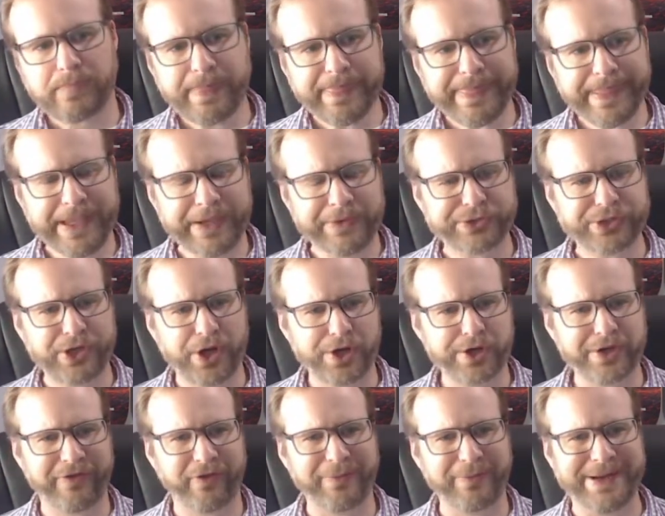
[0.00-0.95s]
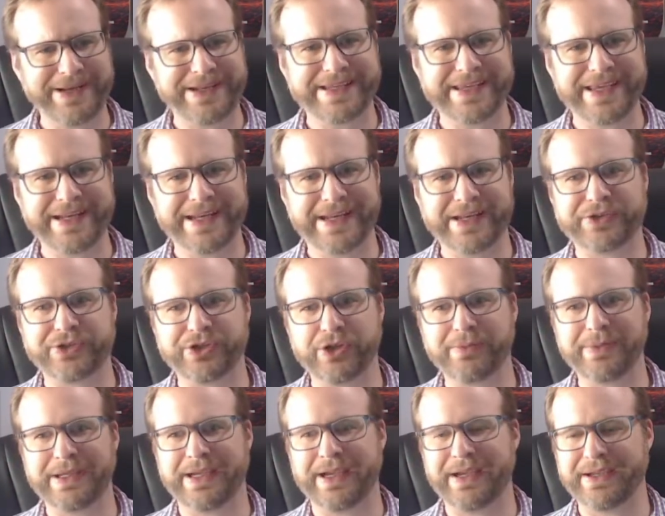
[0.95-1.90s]
it was harder for me to get into
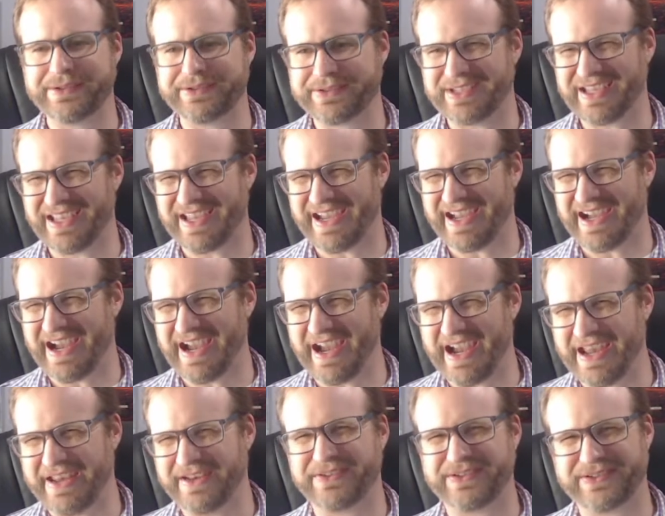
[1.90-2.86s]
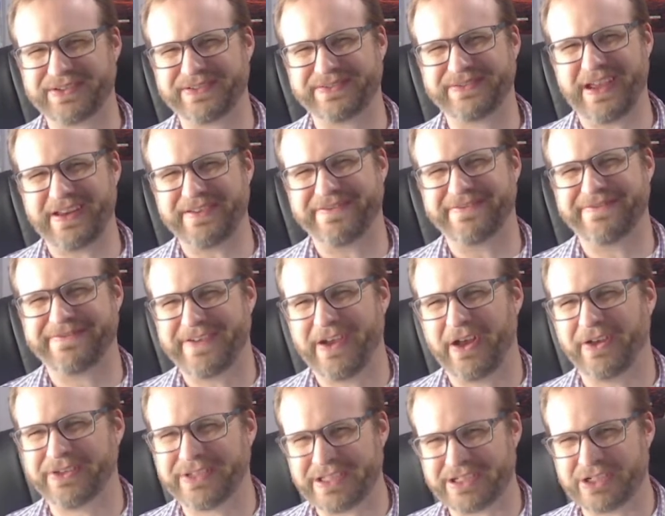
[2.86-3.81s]
because I, would I'd
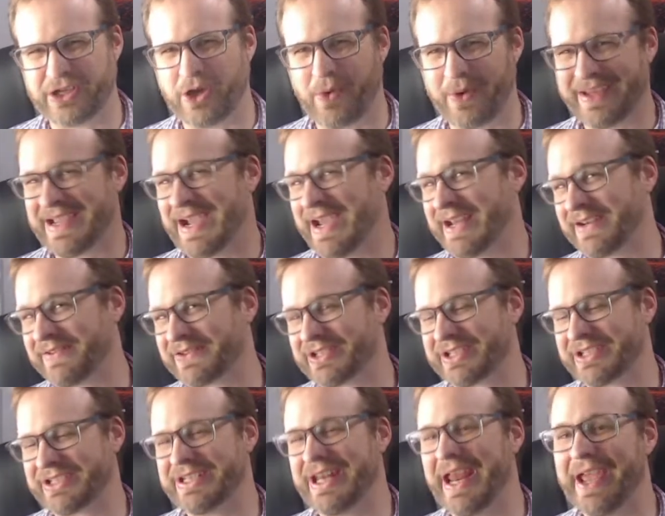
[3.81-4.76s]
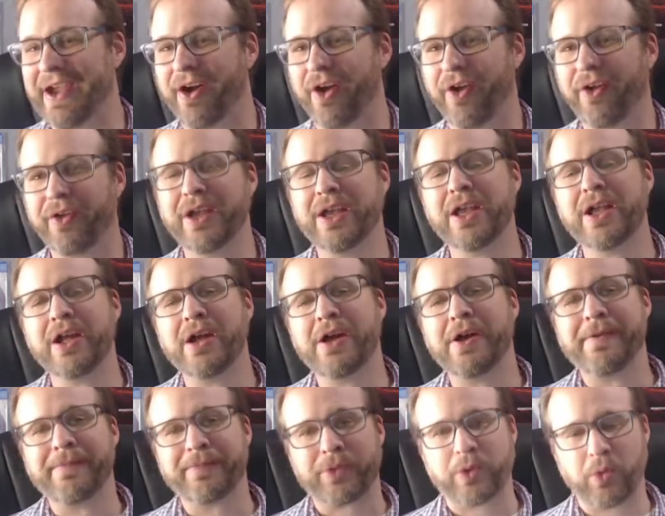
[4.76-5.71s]
felt it going kind of stale.
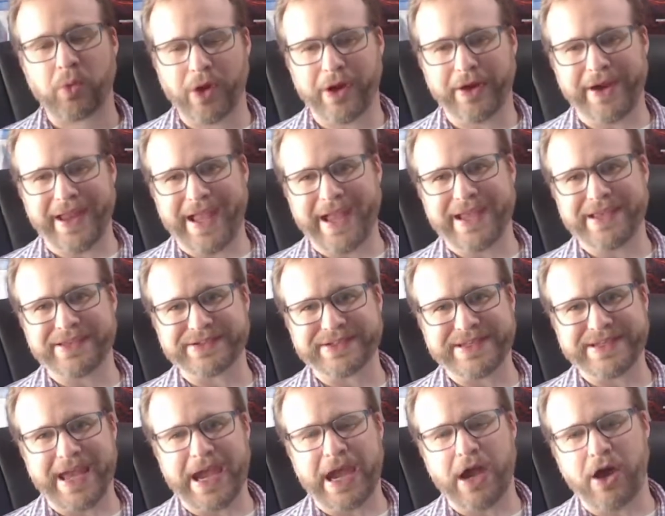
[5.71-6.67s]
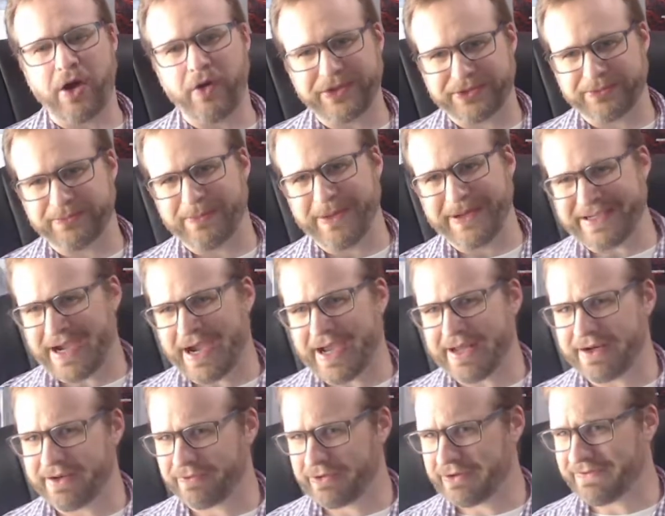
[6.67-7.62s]
Whereas now it's been
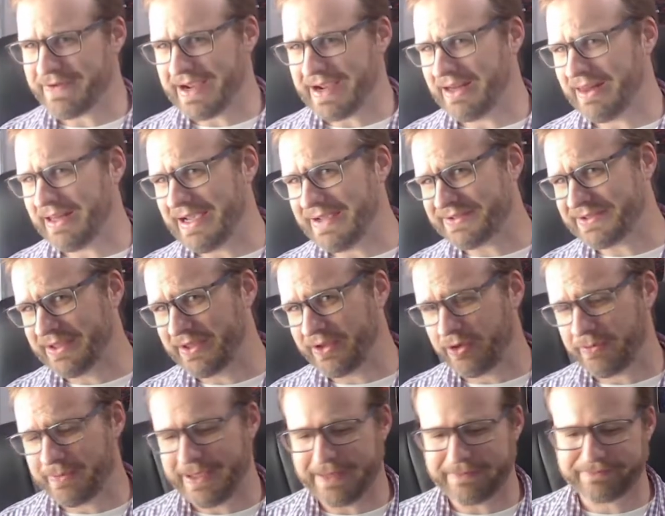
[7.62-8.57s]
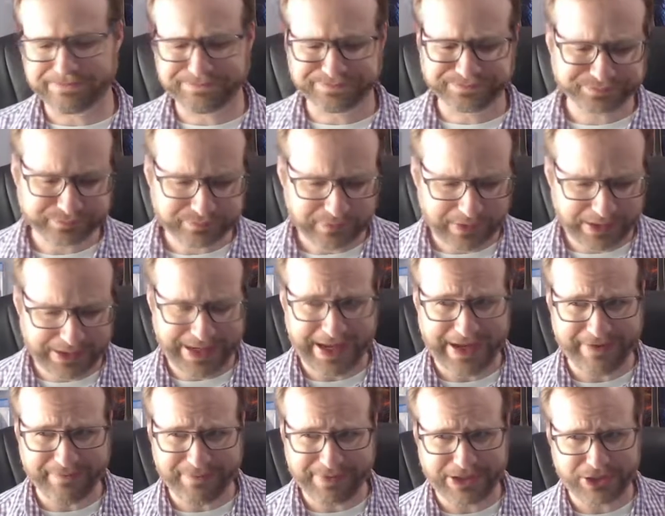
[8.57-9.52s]
kind of revitalized a little bit and I
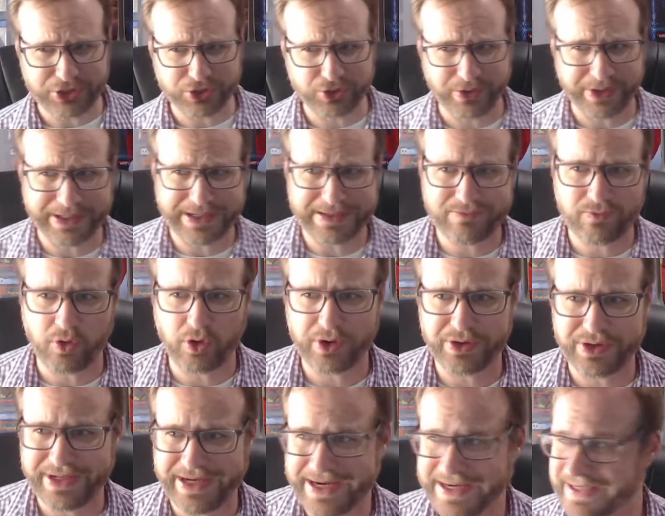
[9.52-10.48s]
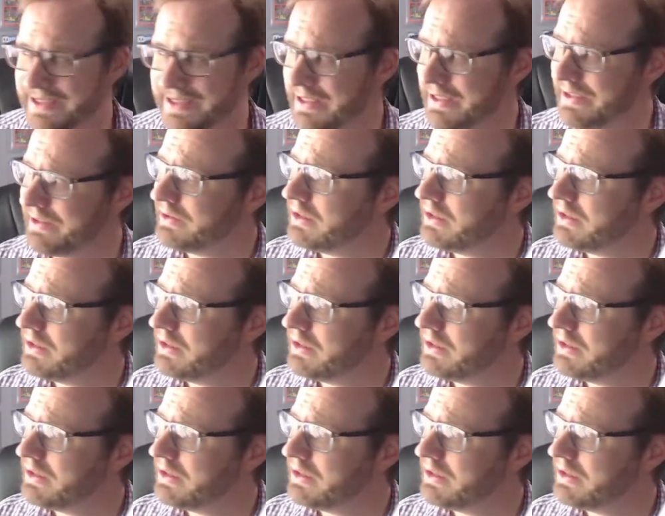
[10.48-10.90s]
have been enjoying it more than I did